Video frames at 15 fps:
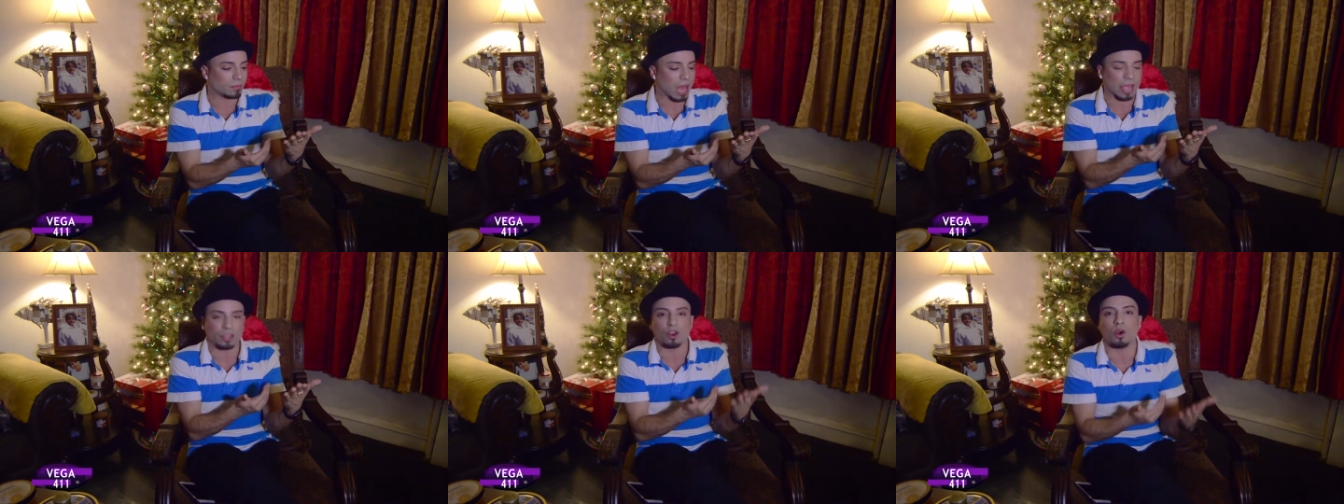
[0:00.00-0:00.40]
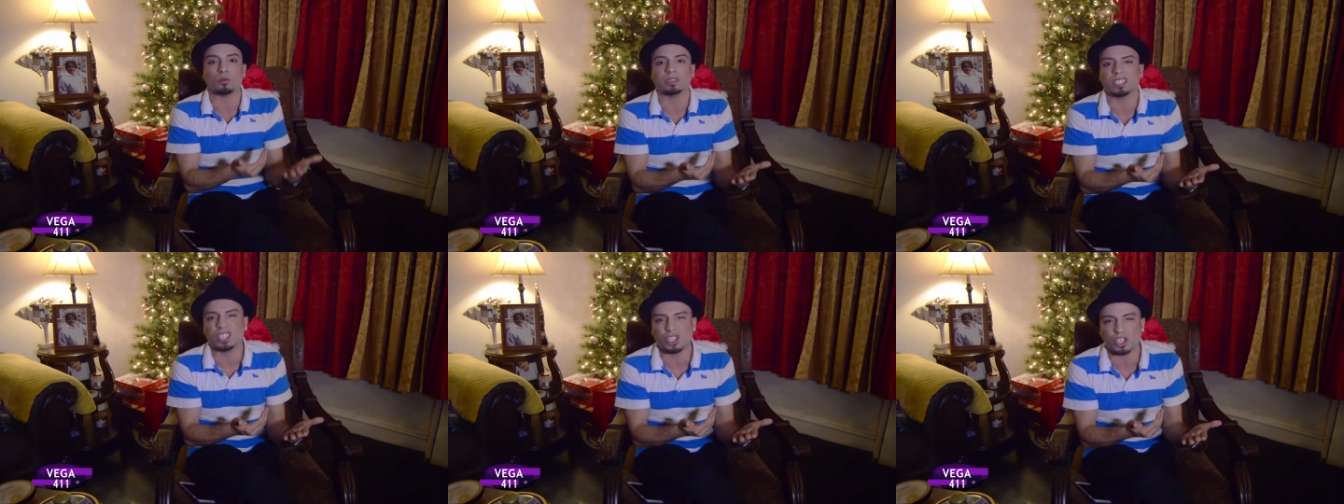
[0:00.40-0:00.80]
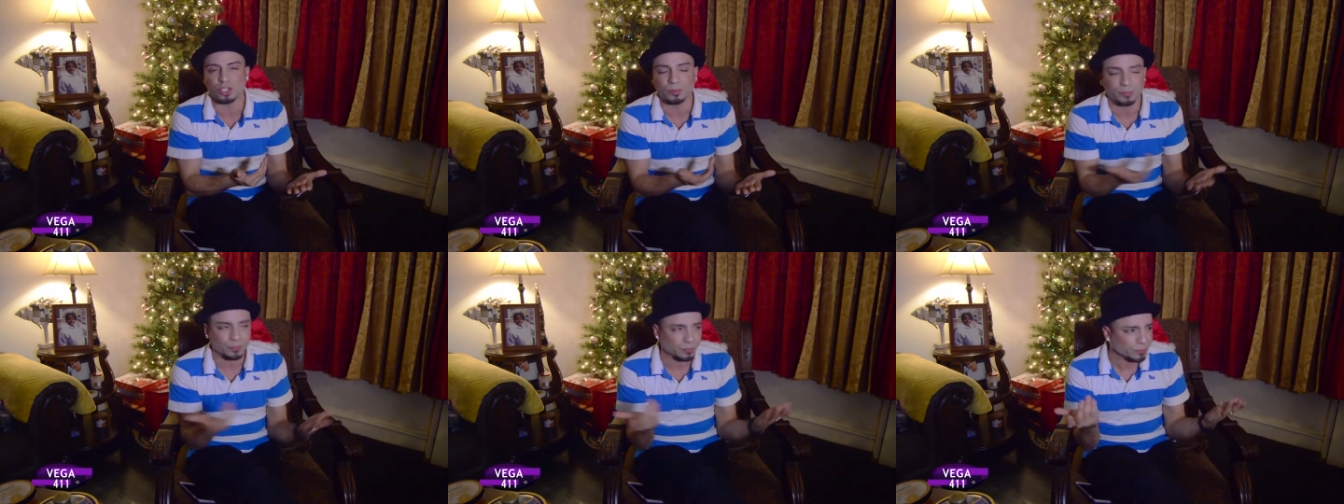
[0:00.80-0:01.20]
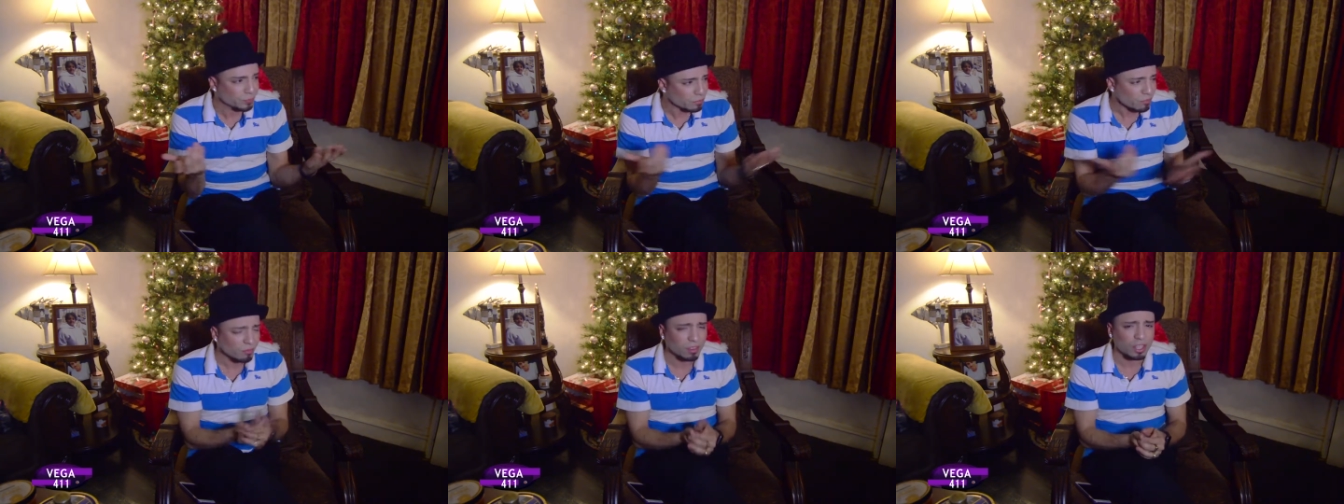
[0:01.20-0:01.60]
at your own leisure.
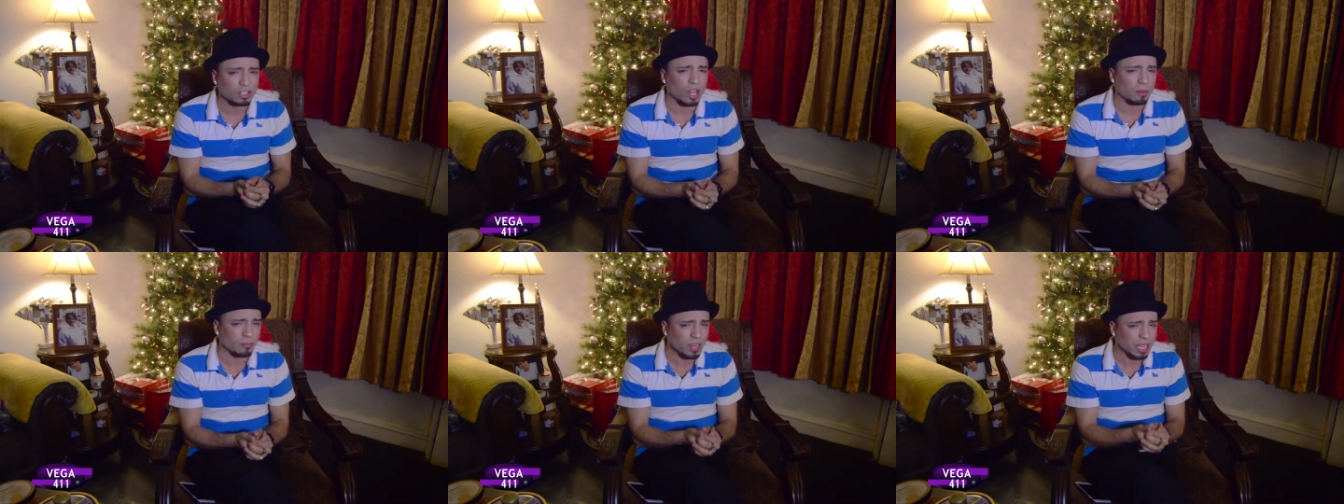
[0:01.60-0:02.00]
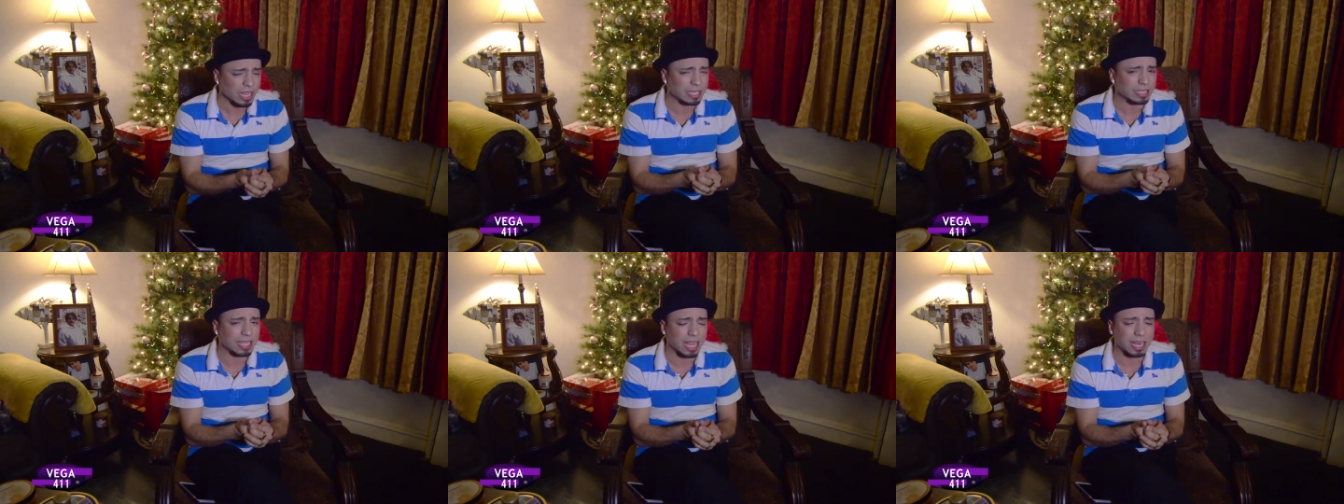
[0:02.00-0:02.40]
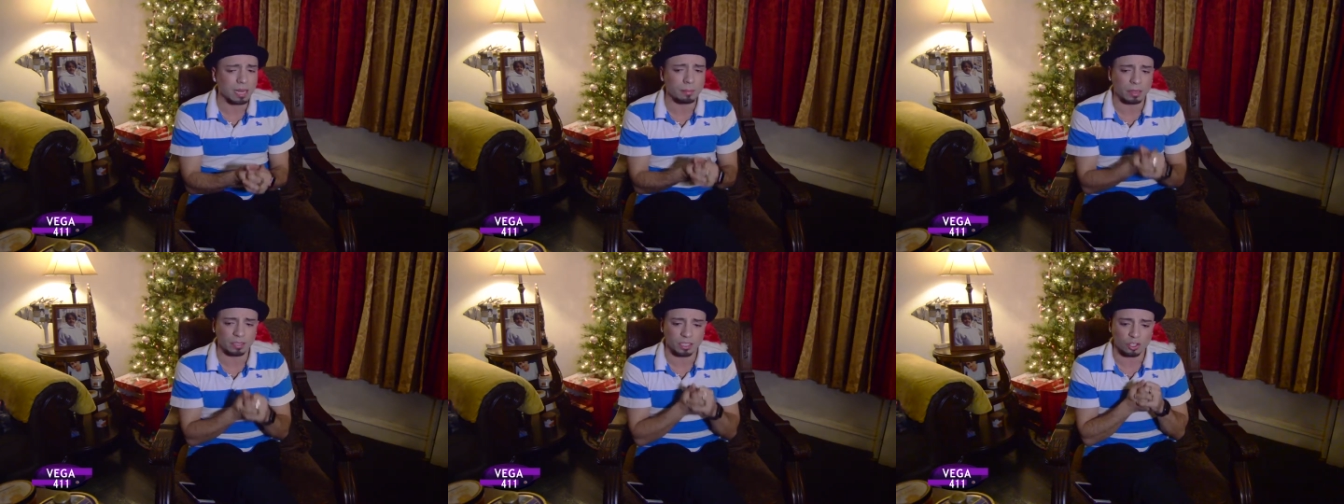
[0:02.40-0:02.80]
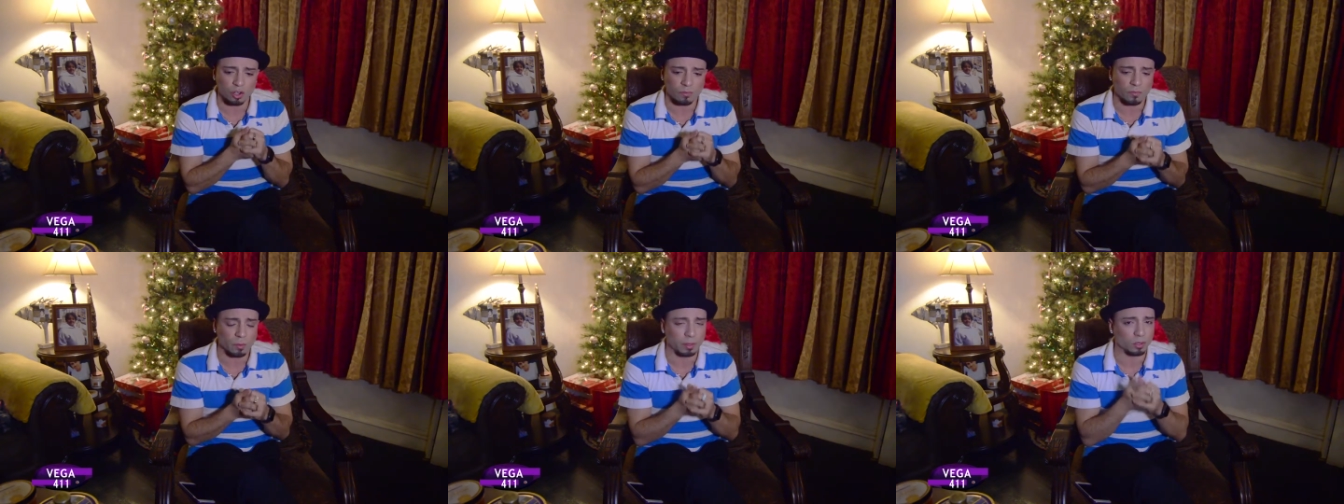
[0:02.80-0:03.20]
So I'm really excited about this short film,